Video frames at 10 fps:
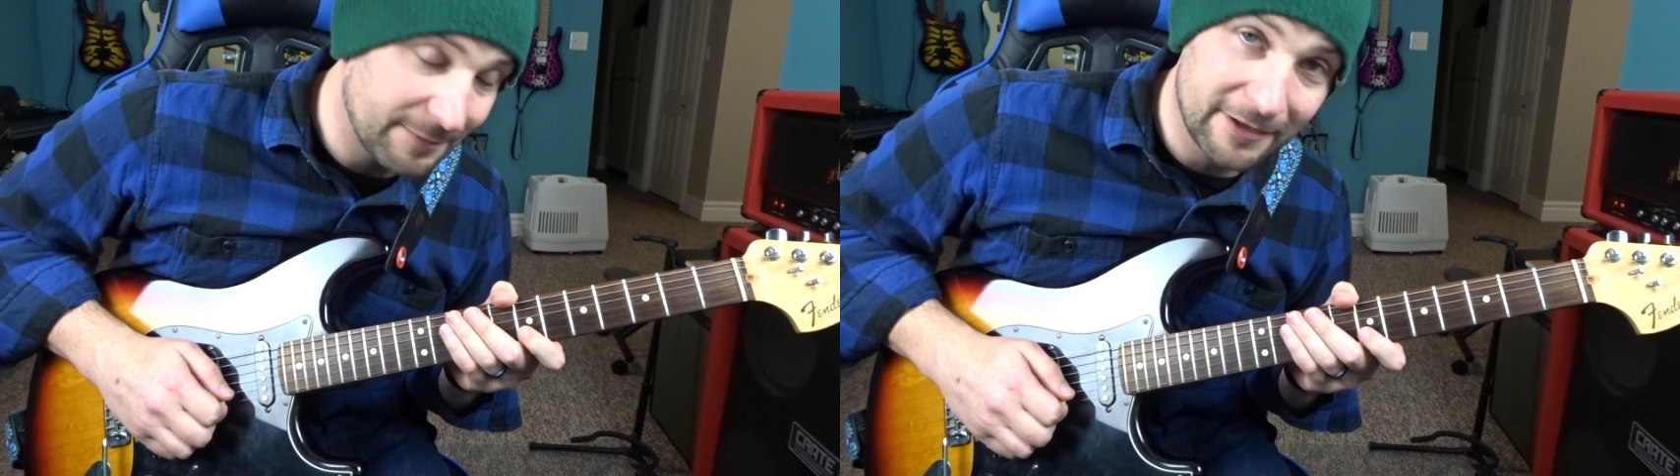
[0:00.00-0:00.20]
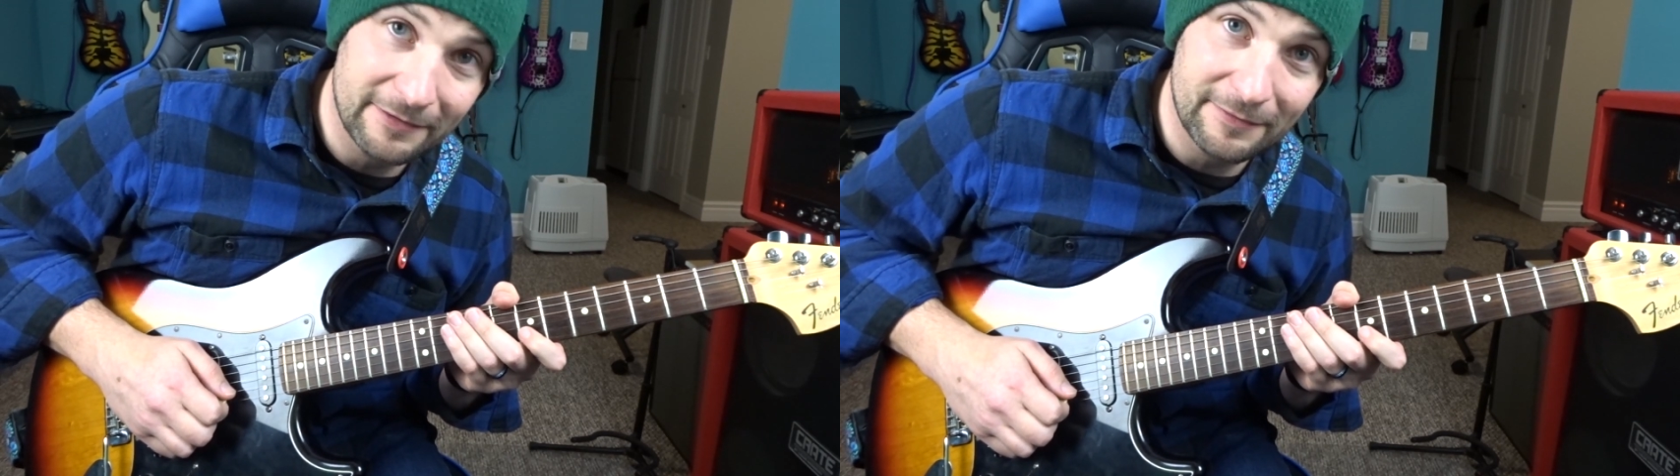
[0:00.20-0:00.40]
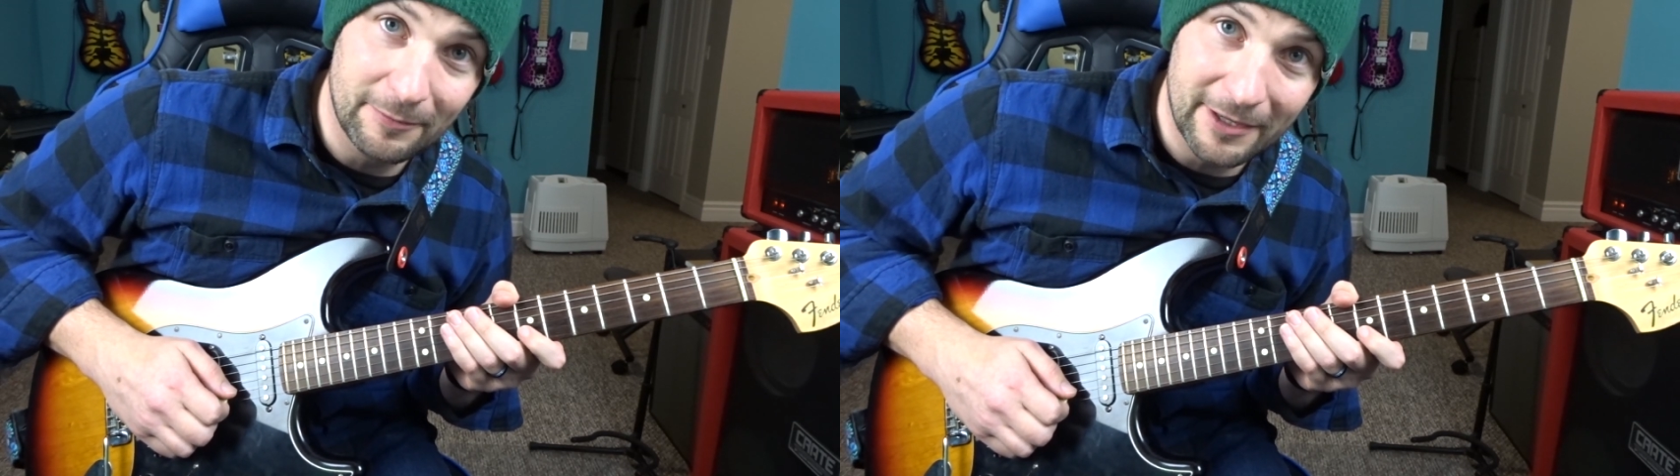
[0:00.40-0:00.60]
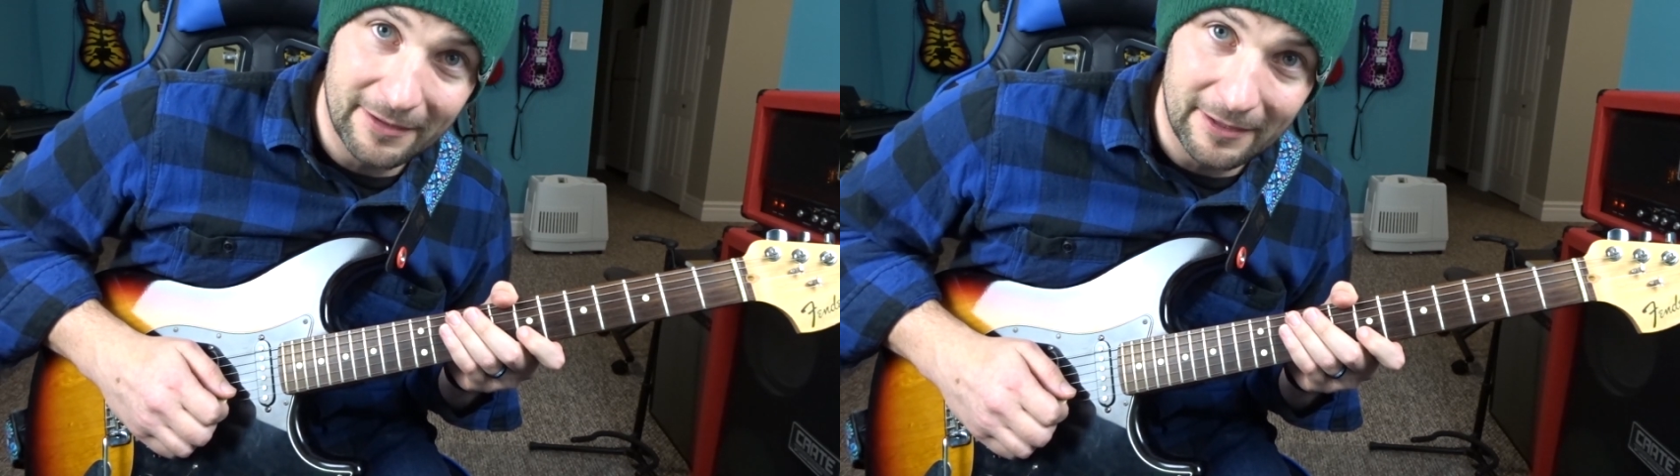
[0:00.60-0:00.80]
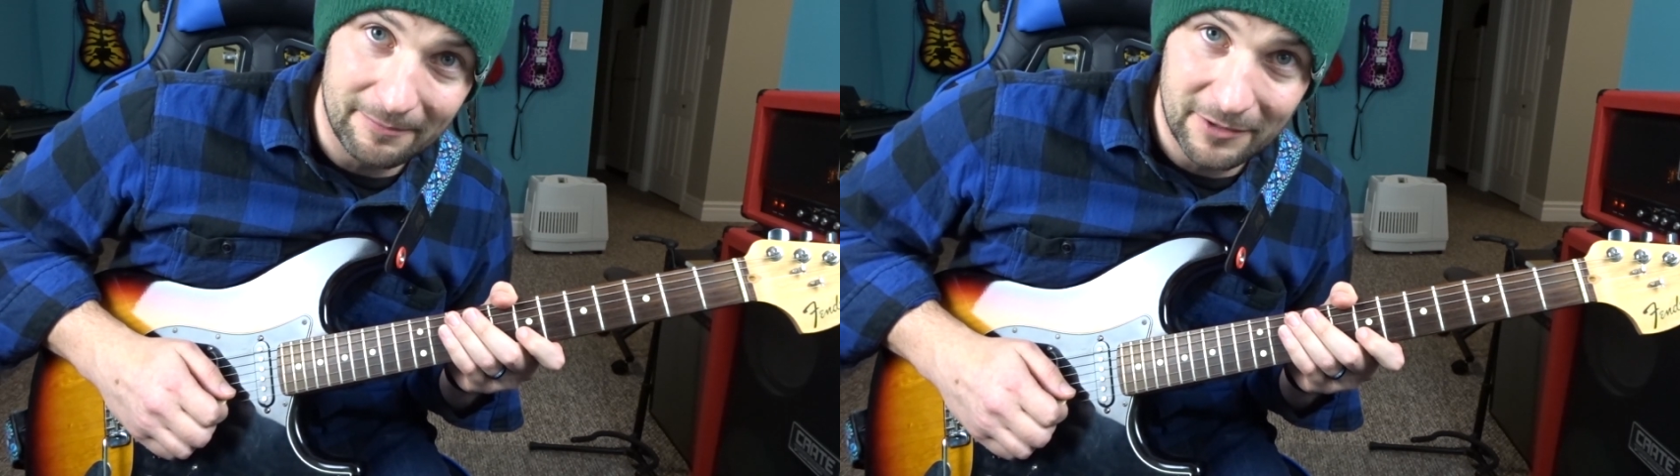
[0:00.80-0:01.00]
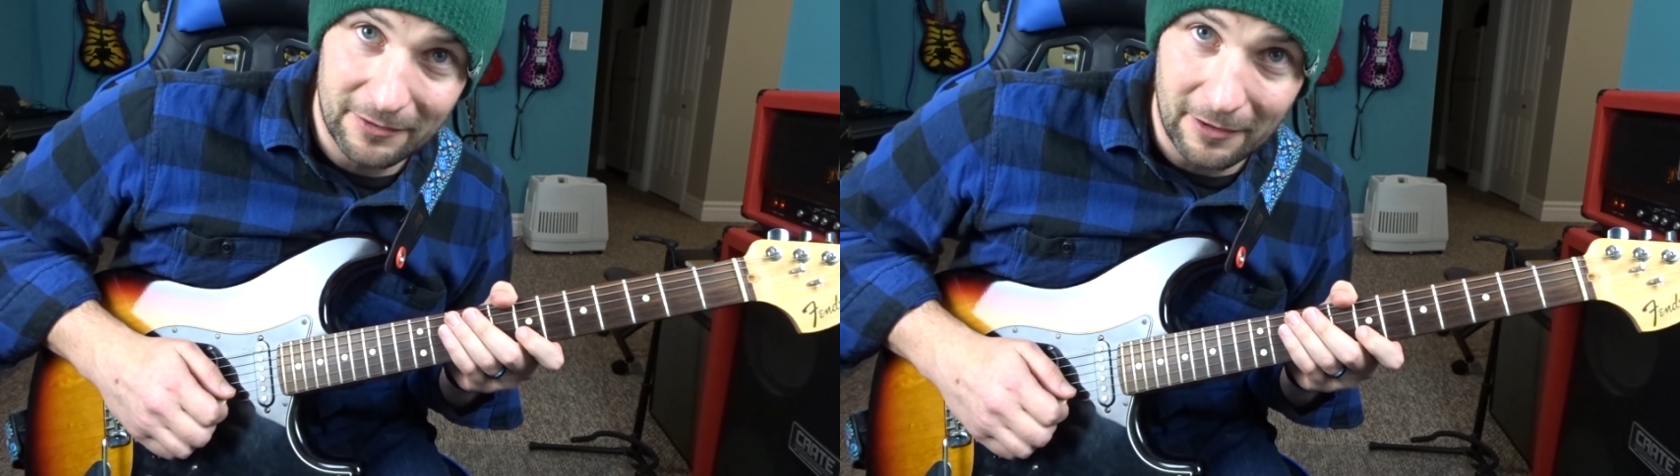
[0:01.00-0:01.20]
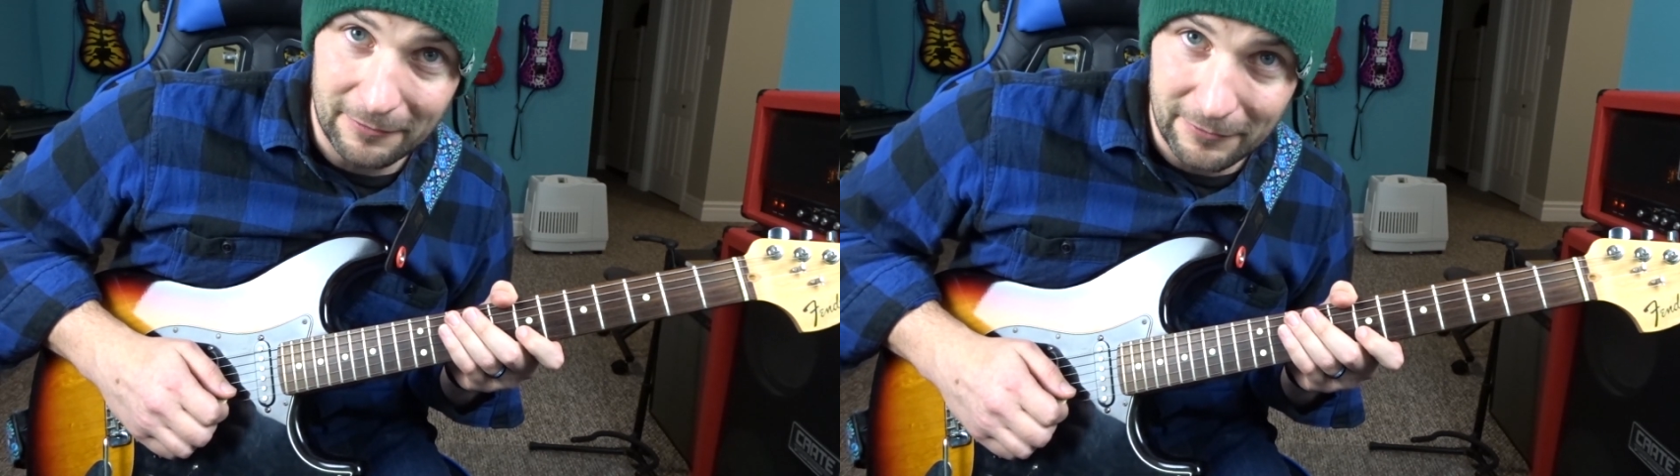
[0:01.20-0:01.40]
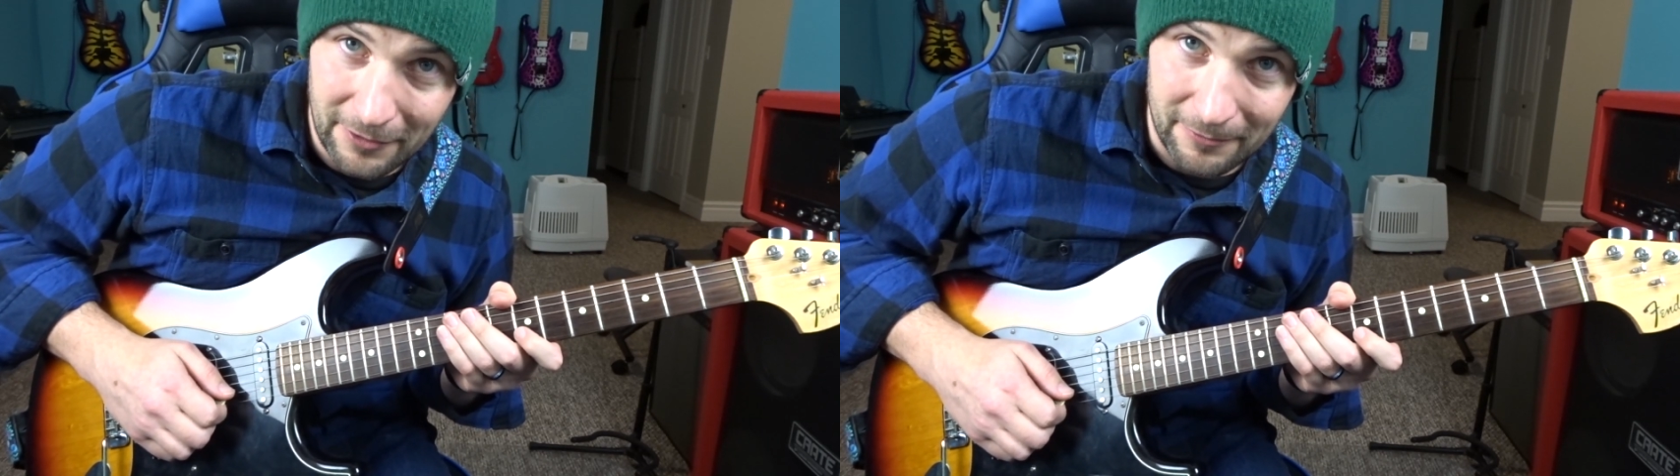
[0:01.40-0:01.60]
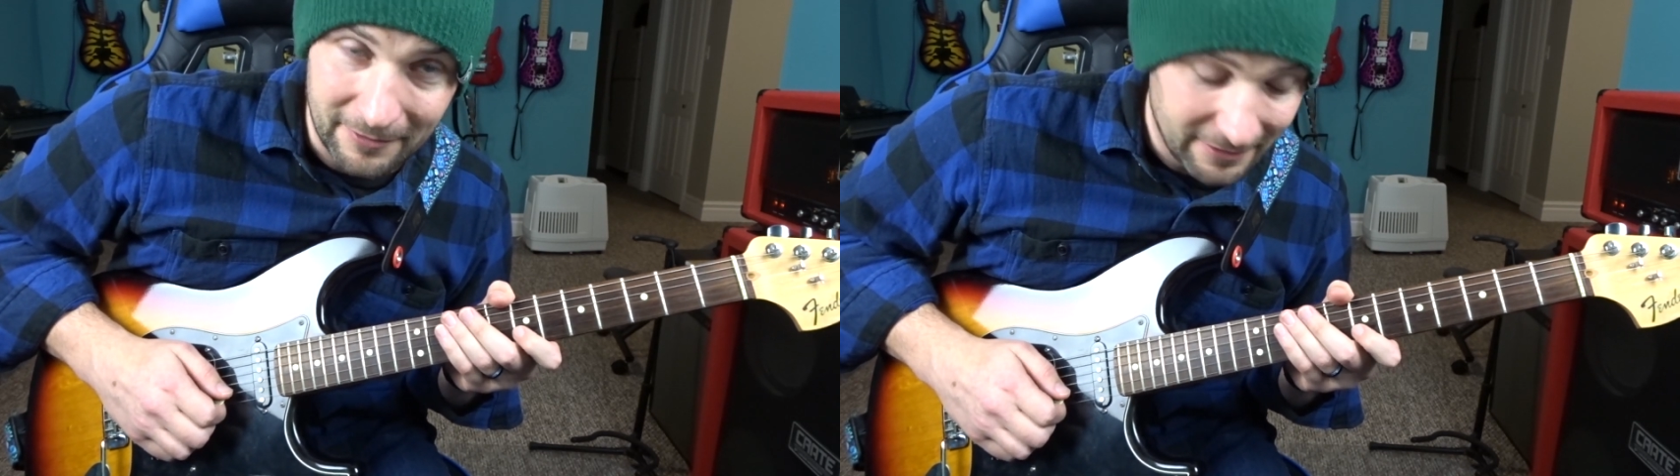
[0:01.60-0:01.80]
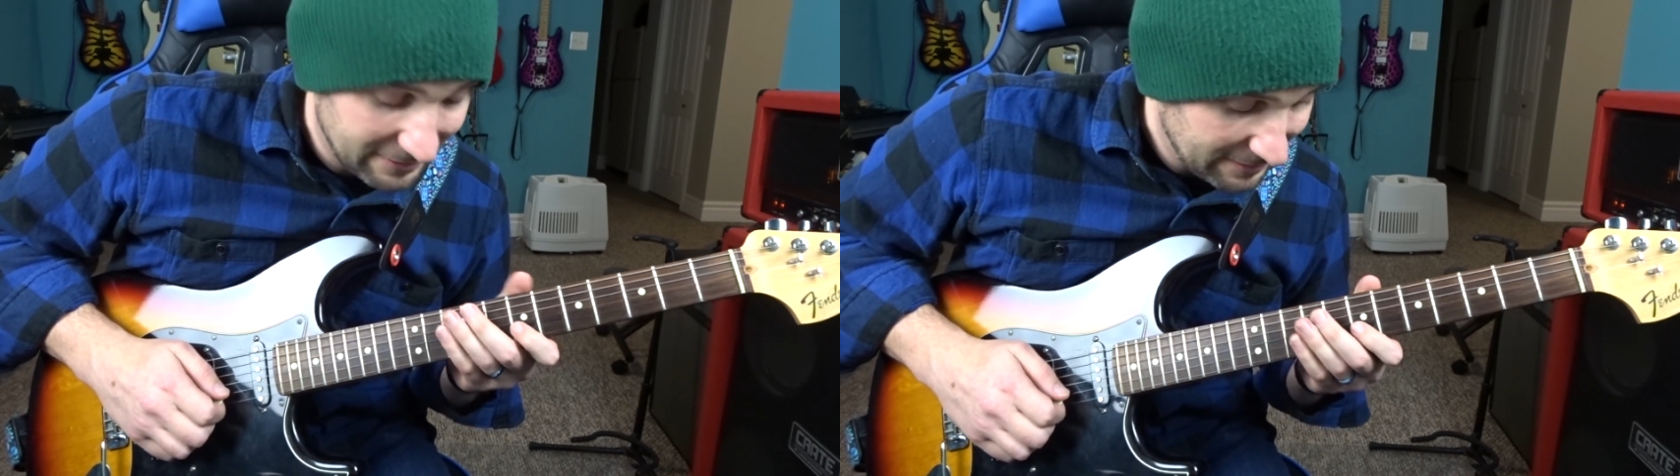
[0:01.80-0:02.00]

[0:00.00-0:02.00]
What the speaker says: because of the way that guitars are tuned,